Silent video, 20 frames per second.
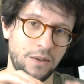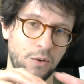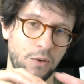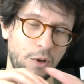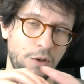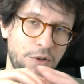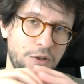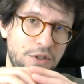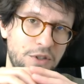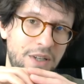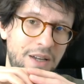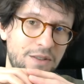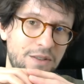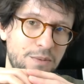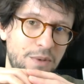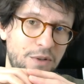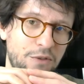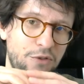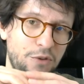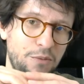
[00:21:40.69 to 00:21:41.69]
also saves
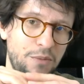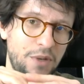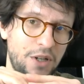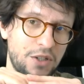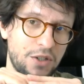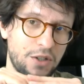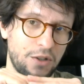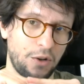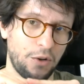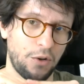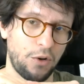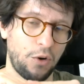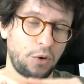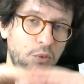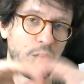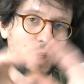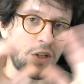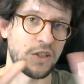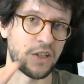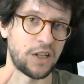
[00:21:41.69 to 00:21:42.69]
some information
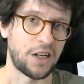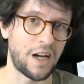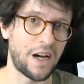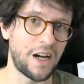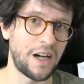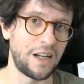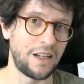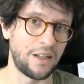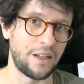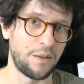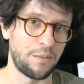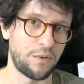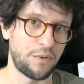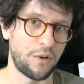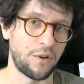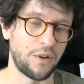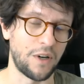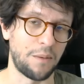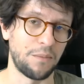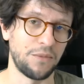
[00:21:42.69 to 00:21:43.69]
on which line in the
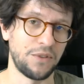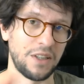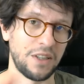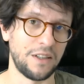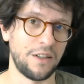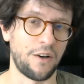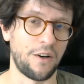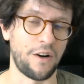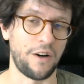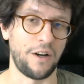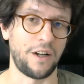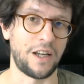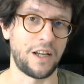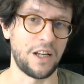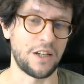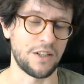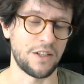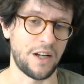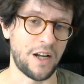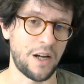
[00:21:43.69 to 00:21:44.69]
program did our
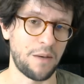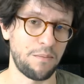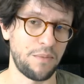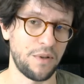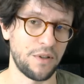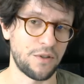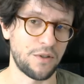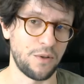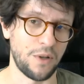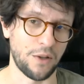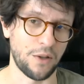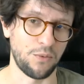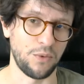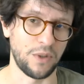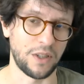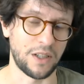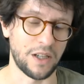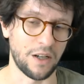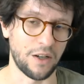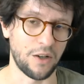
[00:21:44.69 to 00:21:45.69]
allocation happen, so that
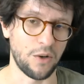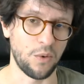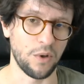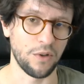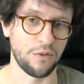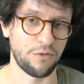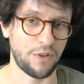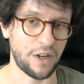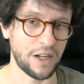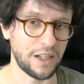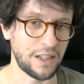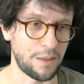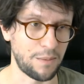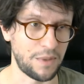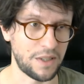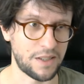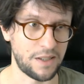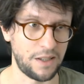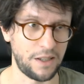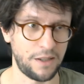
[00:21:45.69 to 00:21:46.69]
we can go and find
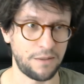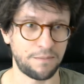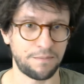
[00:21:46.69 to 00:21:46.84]
them easily.